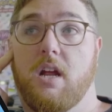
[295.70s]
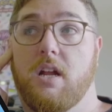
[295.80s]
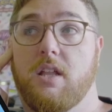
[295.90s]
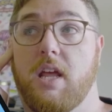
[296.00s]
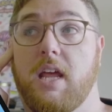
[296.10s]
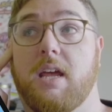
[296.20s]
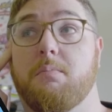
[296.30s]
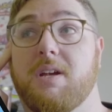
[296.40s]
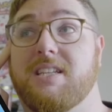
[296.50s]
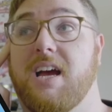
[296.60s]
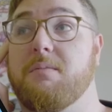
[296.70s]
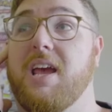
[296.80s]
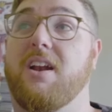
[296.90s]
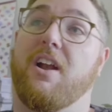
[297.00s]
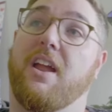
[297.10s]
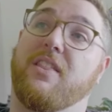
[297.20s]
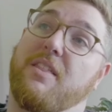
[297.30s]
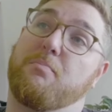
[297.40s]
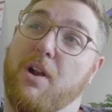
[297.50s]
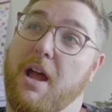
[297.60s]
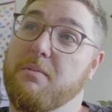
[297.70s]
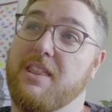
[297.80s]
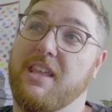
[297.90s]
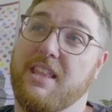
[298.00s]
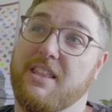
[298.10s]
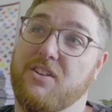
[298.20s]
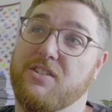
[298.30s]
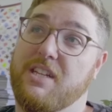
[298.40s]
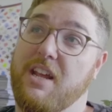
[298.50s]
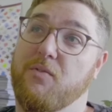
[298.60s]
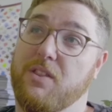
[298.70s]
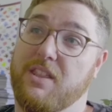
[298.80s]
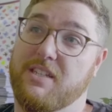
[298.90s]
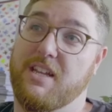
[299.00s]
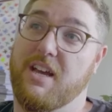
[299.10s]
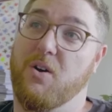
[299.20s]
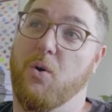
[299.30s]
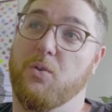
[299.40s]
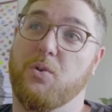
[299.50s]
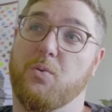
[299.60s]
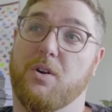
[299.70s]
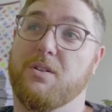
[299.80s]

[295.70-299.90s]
They ink McDuck Manor, and they probably think that they're safe with this whole new world,